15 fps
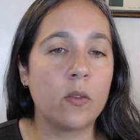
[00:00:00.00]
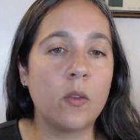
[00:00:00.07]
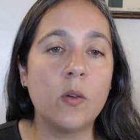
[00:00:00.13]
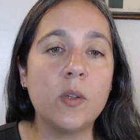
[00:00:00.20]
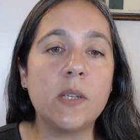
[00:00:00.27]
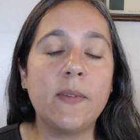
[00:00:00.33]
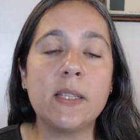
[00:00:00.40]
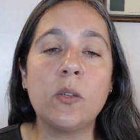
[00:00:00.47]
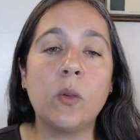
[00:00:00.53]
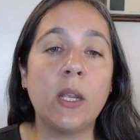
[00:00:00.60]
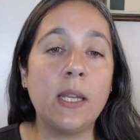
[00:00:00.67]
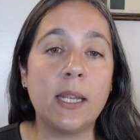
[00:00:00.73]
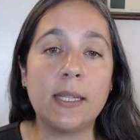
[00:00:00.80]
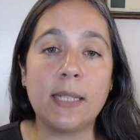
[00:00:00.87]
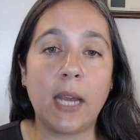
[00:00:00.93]
Those of us who
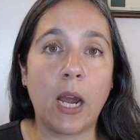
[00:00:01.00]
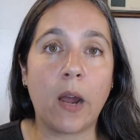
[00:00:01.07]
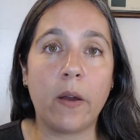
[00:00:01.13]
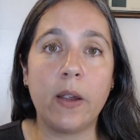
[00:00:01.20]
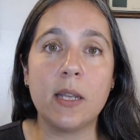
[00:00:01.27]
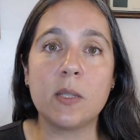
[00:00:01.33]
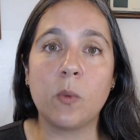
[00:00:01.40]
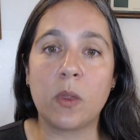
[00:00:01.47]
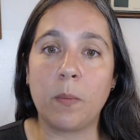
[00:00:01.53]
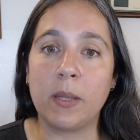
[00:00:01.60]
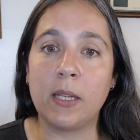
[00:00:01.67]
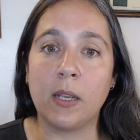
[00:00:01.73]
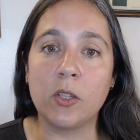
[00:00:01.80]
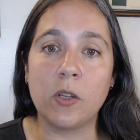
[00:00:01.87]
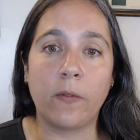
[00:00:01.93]
can get to areas with the
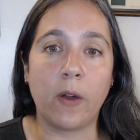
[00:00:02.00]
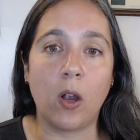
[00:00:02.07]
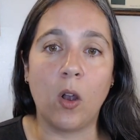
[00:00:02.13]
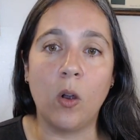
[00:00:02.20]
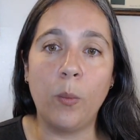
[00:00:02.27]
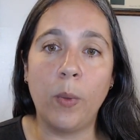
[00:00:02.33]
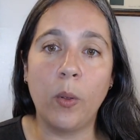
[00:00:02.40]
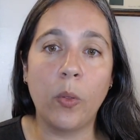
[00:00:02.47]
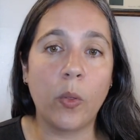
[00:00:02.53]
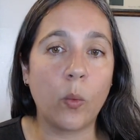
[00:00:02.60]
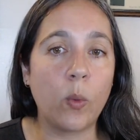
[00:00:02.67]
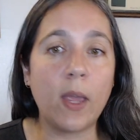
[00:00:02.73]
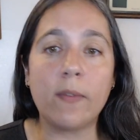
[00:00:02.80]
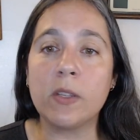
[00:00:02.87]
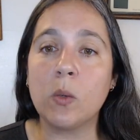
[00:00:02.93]
potential for hope,
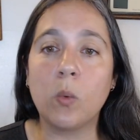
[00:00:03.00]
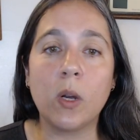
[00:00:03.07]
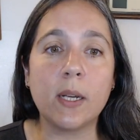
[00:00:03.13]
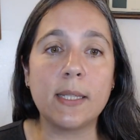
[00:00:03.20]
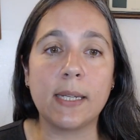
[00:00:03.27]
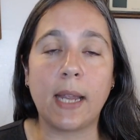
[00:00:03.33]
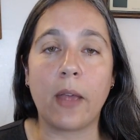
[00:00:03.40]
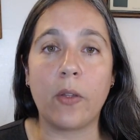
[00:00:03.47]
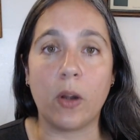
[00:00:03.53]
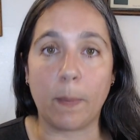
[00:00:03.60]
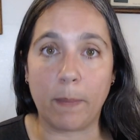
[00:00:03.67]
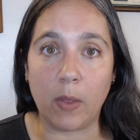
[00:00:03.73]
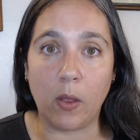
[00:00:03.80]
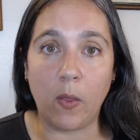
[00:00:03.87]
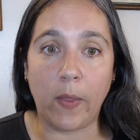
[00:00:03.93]
we have to work together to
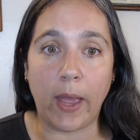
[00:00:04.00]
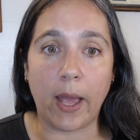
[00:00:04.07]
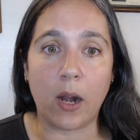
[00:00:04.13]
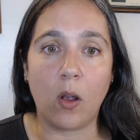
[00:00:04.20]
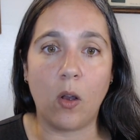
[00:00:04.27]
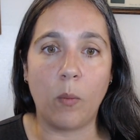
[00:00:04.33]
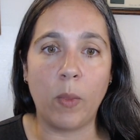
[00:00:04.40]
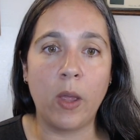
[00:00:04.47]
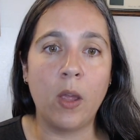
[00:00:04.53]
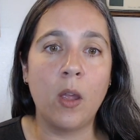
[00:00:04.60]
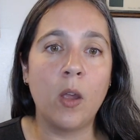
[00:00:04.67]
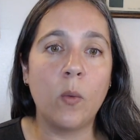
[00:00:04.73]
build that hope.